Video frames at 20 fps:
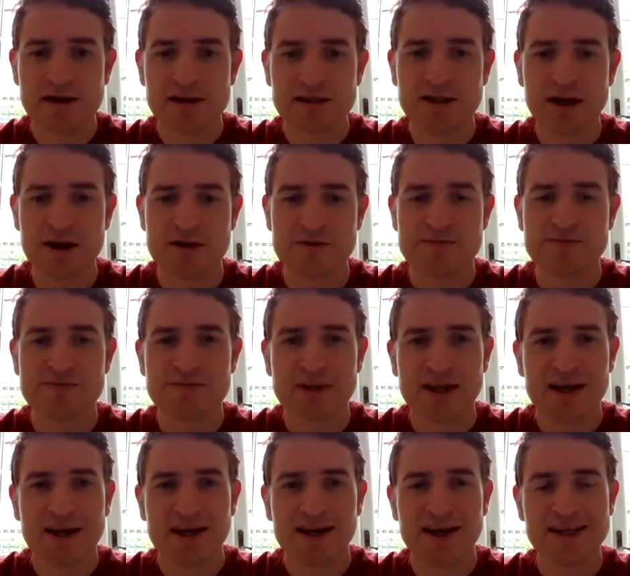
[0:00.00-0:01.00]
So
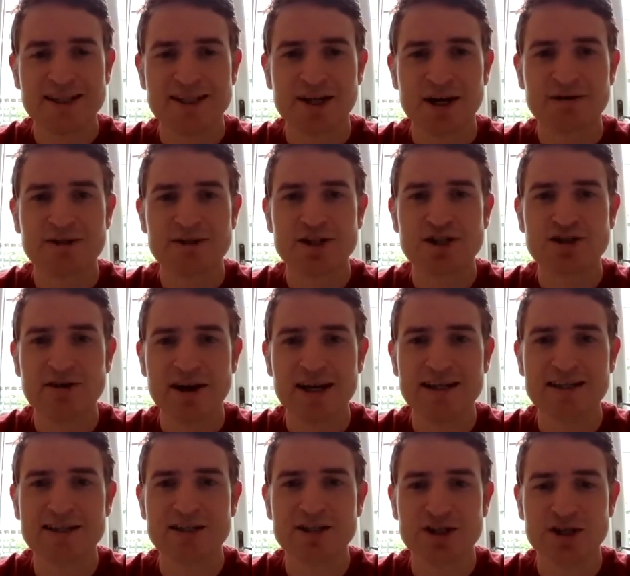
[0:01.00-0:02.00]
let's go
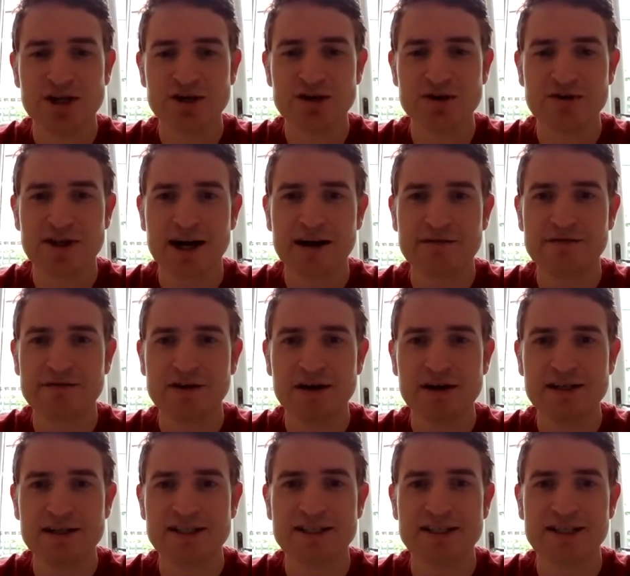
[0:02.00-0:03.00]
straight to that
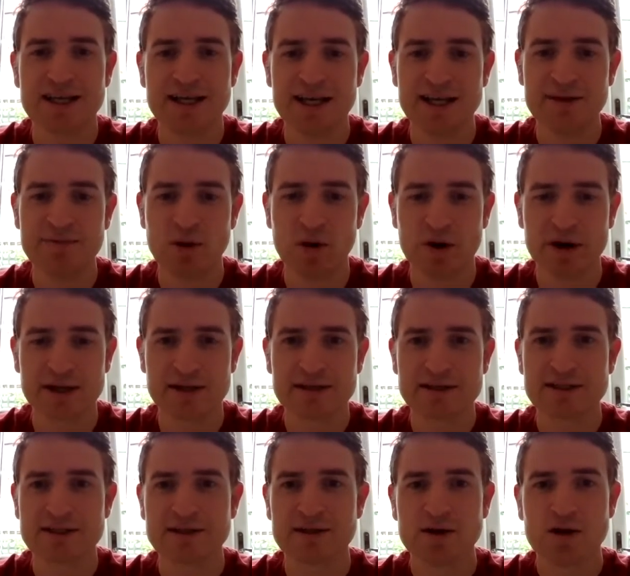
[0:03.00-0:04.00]
first key point.
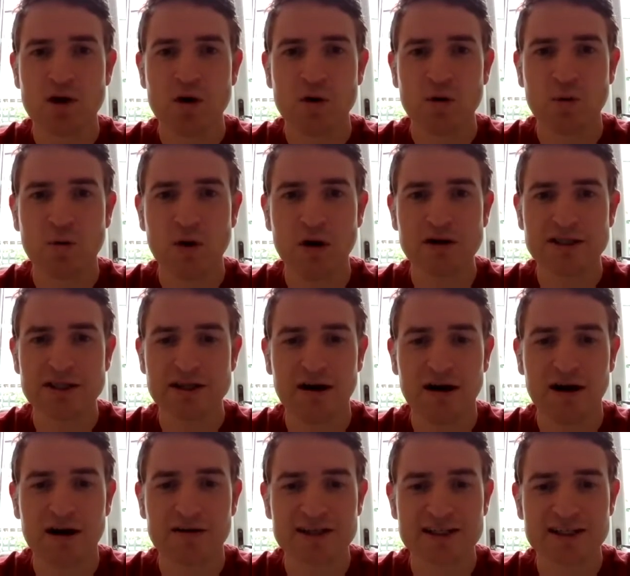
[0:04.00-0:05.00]
What
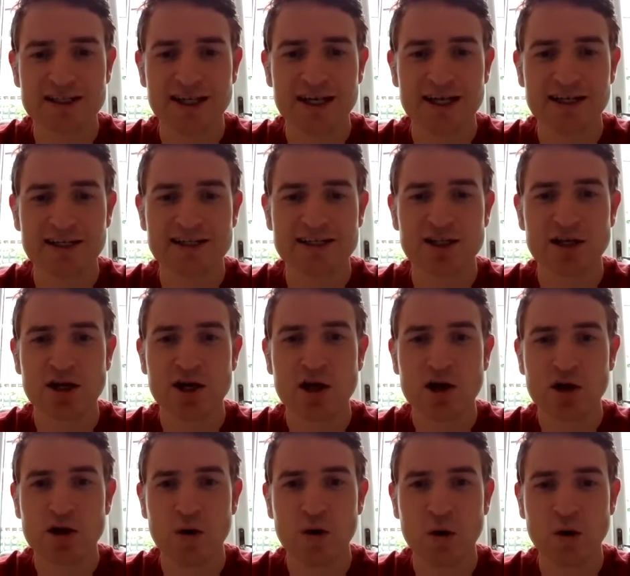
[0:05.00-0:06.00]
are the 6
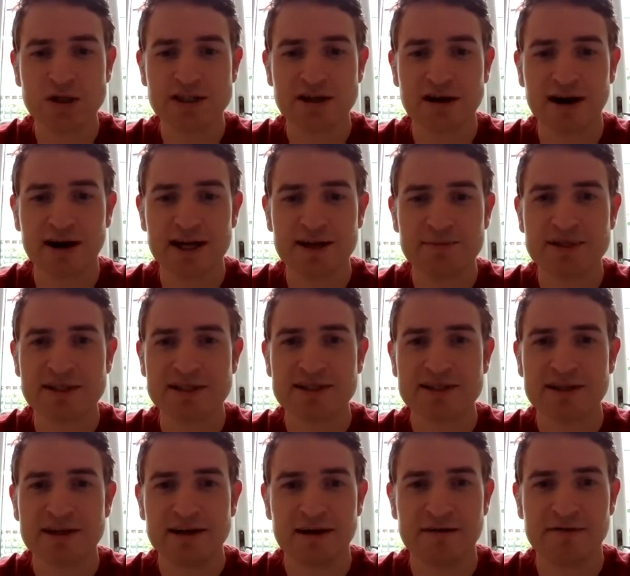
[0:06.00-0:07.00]
core
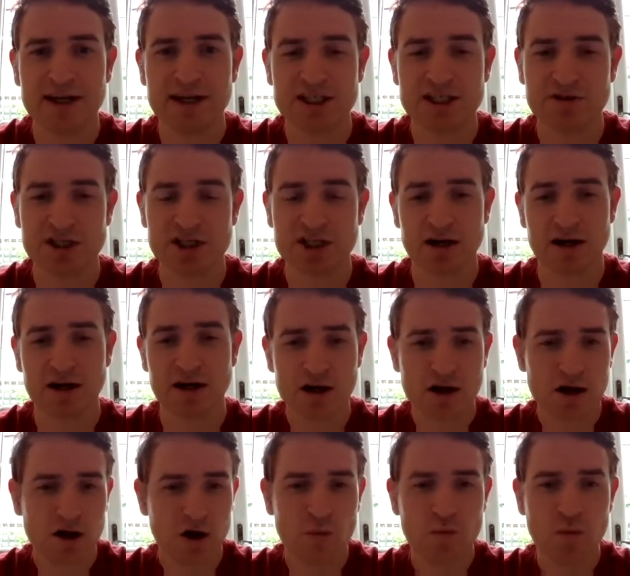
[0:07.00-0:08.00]
types of literature,
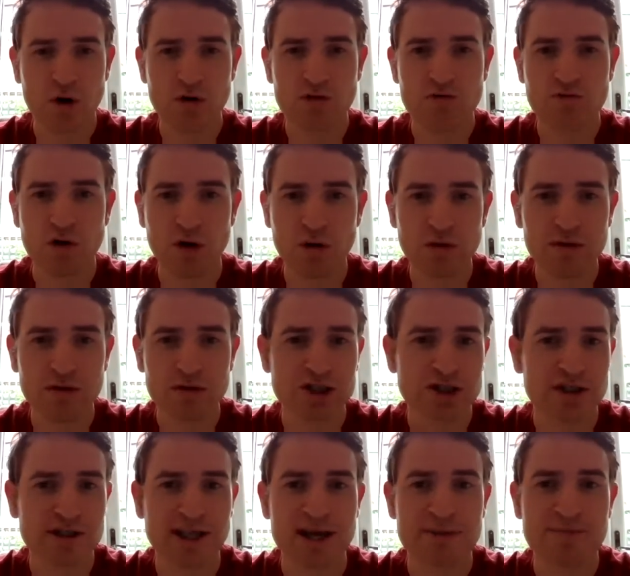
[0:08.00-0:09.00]
and what role
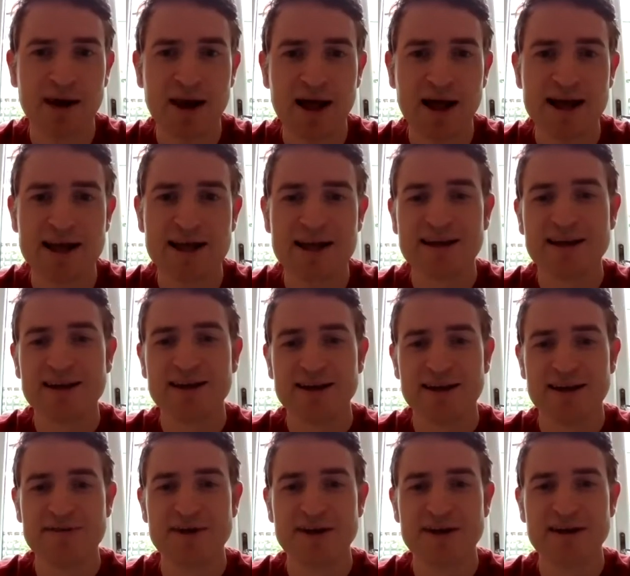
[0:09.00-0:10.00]
should they play
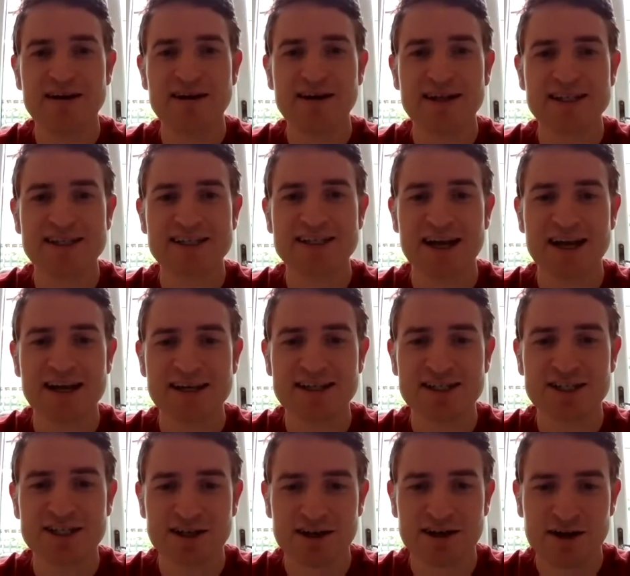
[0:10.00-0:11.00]
in the early
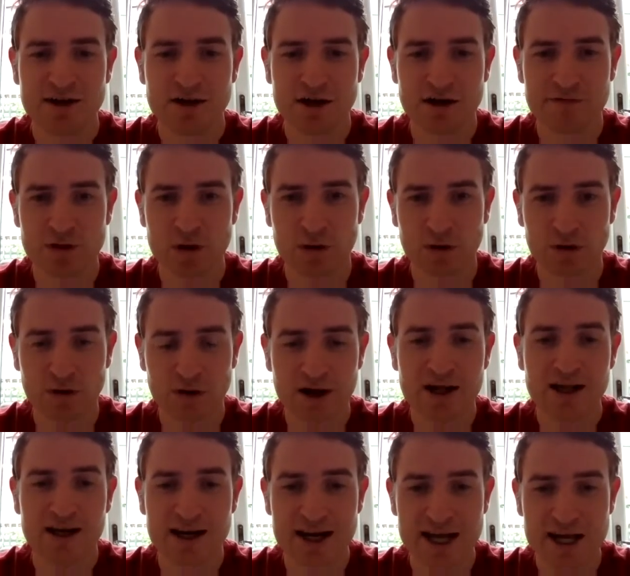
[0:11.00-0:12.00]
stage of your
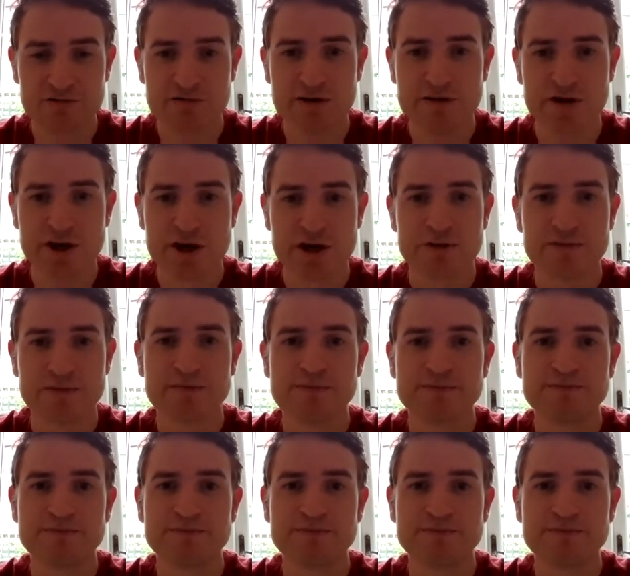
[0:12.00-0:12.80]
lit review?